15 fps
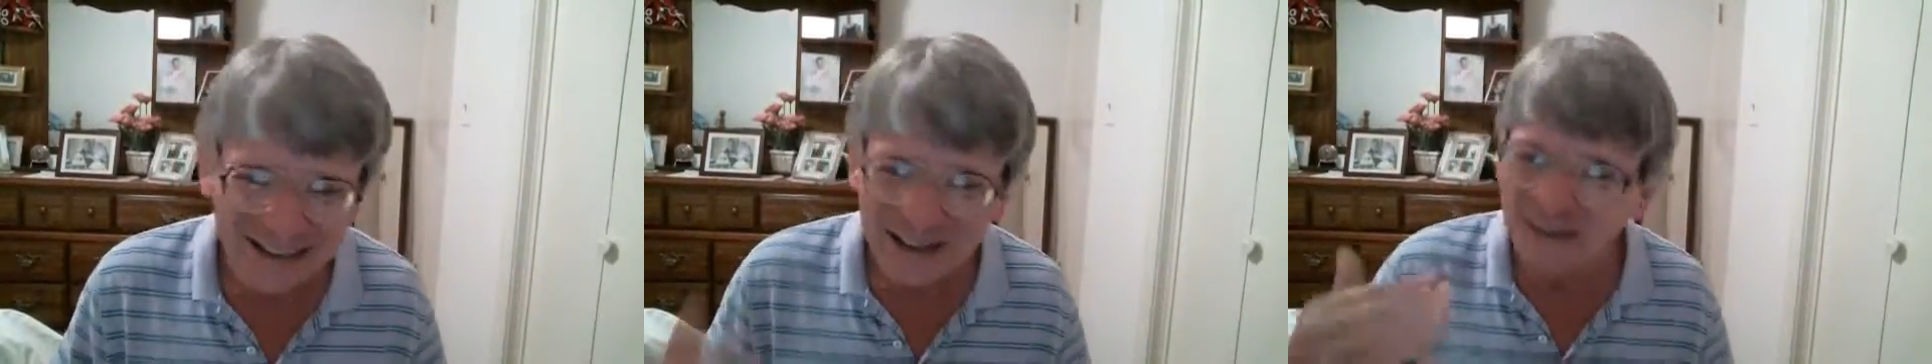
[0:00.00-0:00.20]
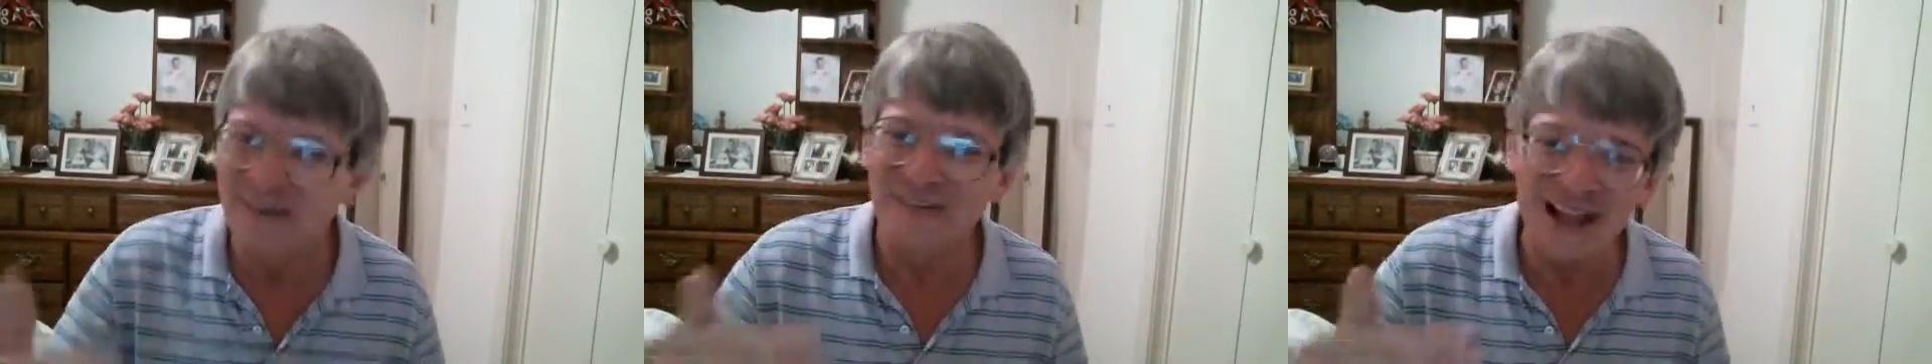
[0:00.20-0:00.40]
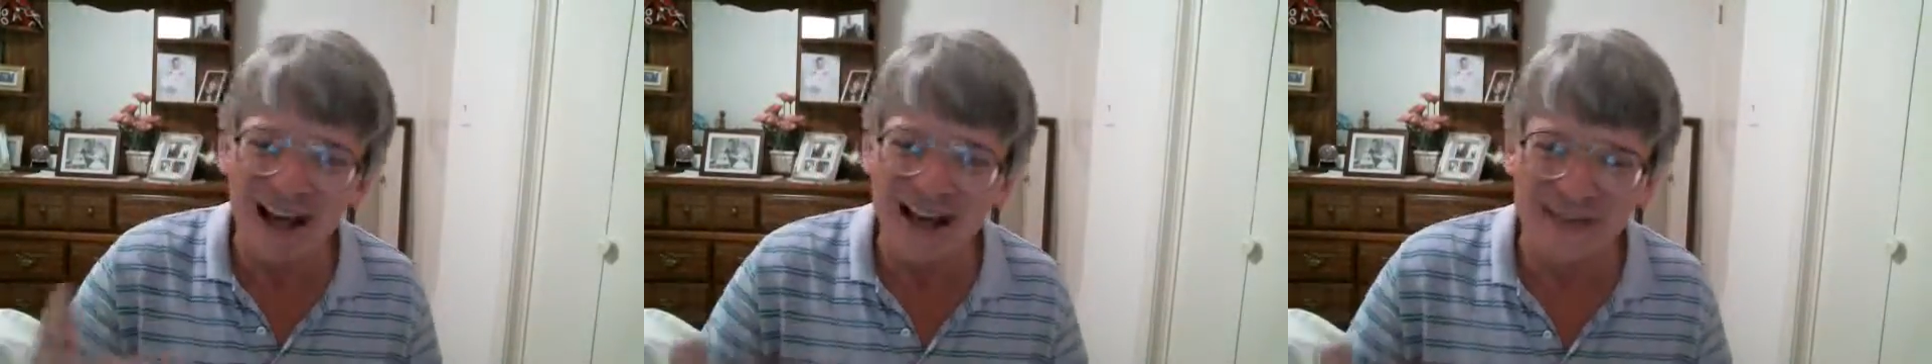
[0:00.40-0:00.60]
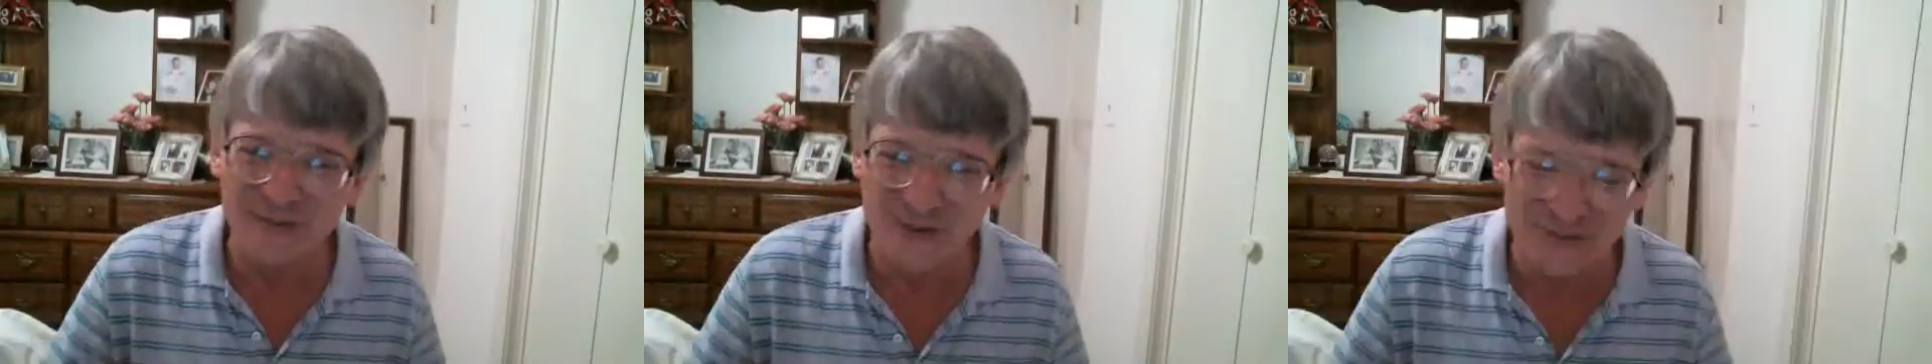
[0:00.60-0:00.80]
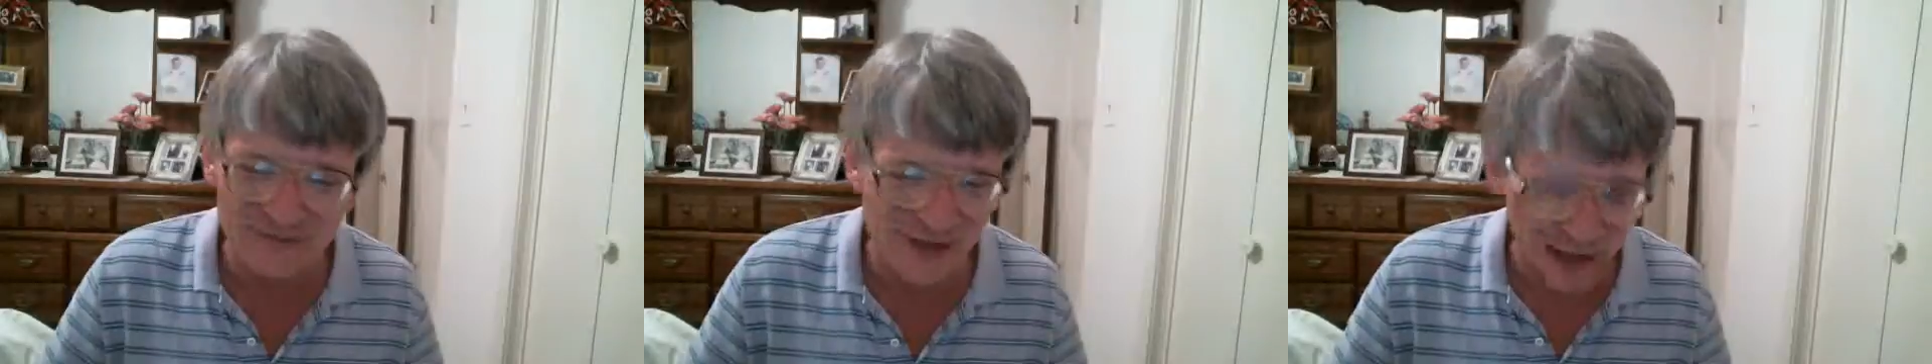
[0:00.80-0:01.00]
The Lost
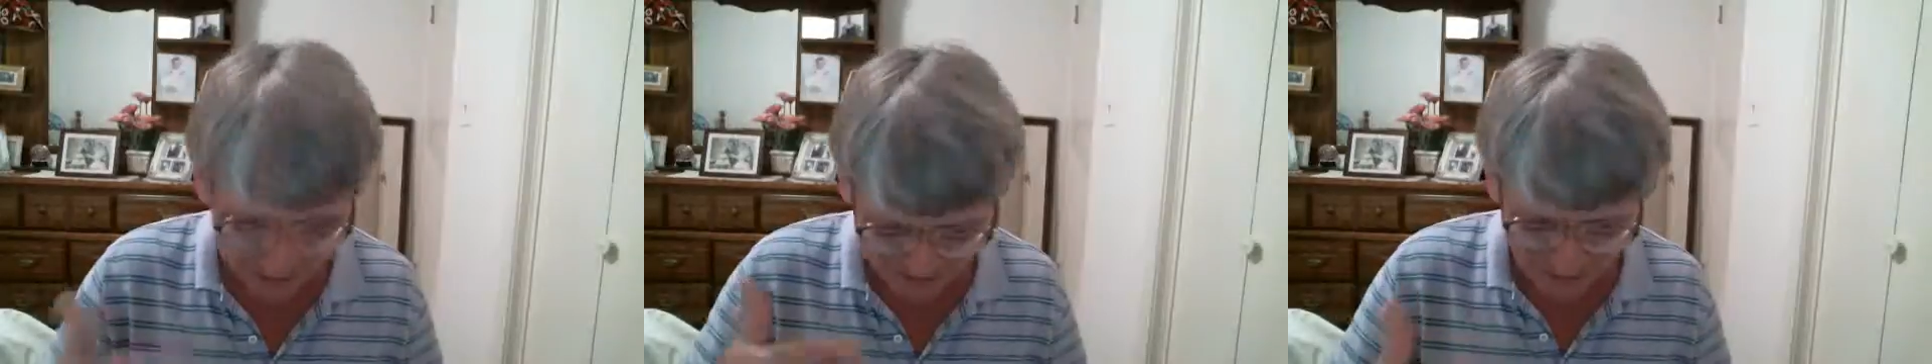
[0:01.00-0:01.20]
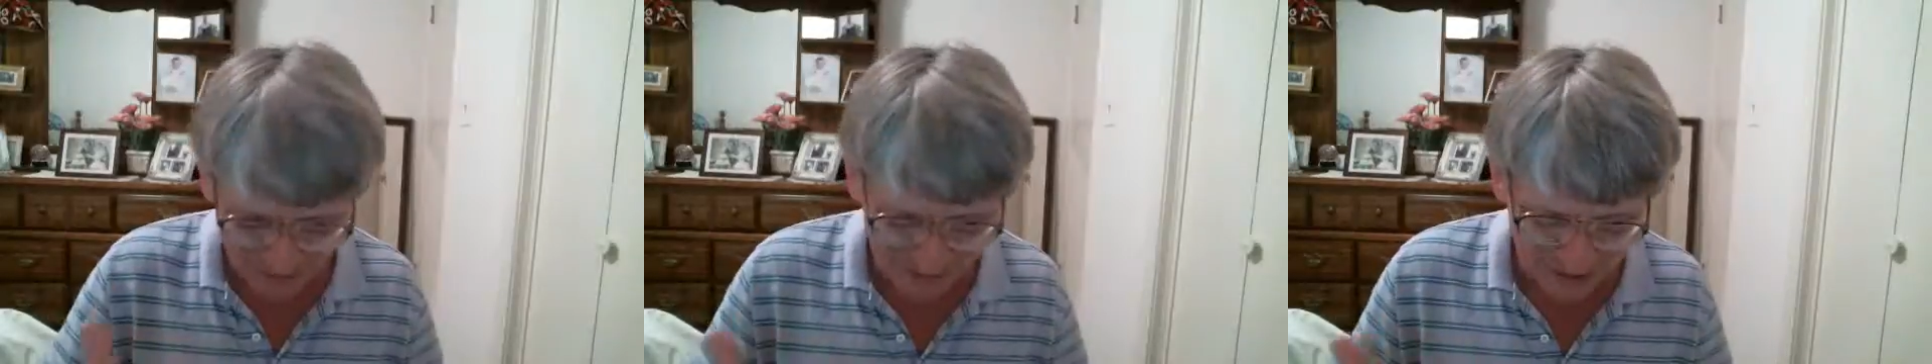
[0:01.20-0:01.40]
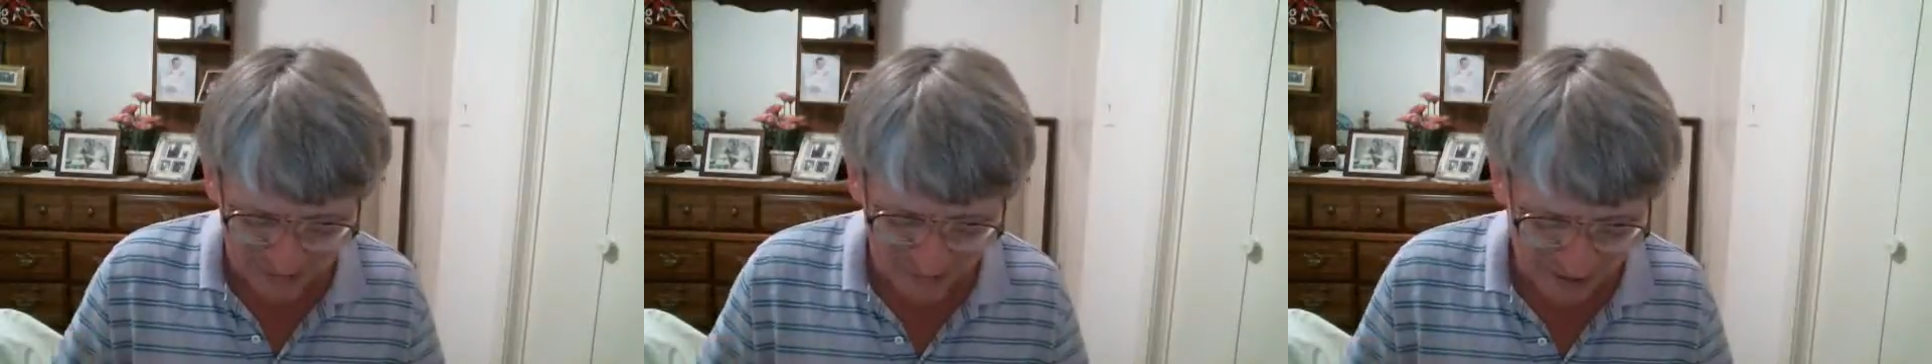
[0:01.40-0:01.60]
45 song that was